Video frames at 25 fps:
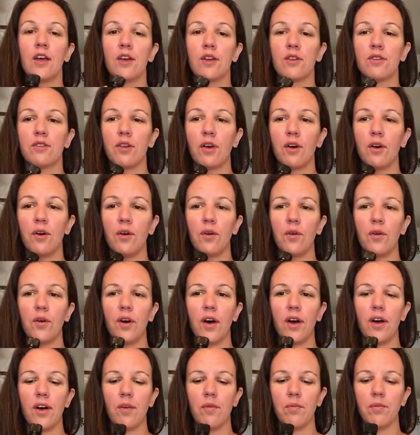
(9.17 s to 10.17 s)
So
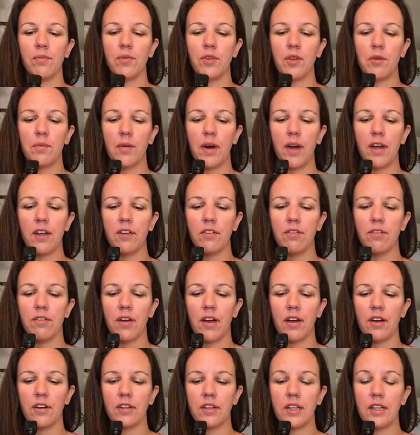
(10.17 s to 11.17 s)
you might have
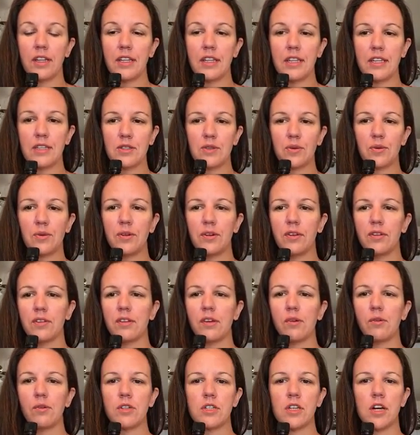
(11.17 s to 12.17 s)
found that these oils
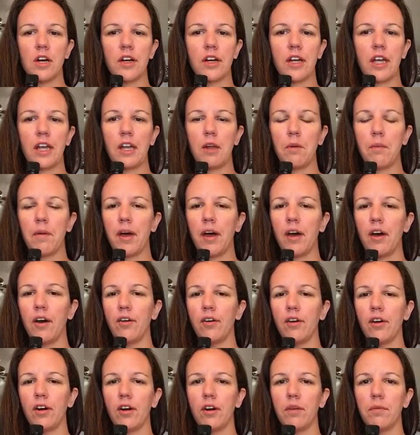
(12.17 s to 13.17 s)
that we're talking
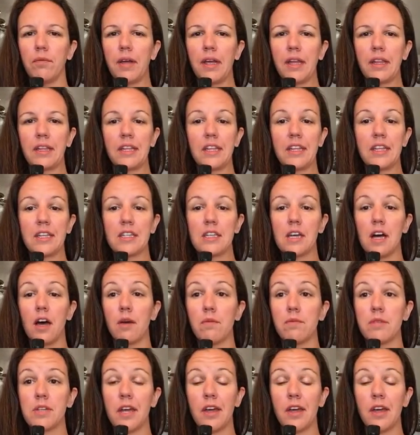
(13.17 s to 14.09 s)
about are mainly the top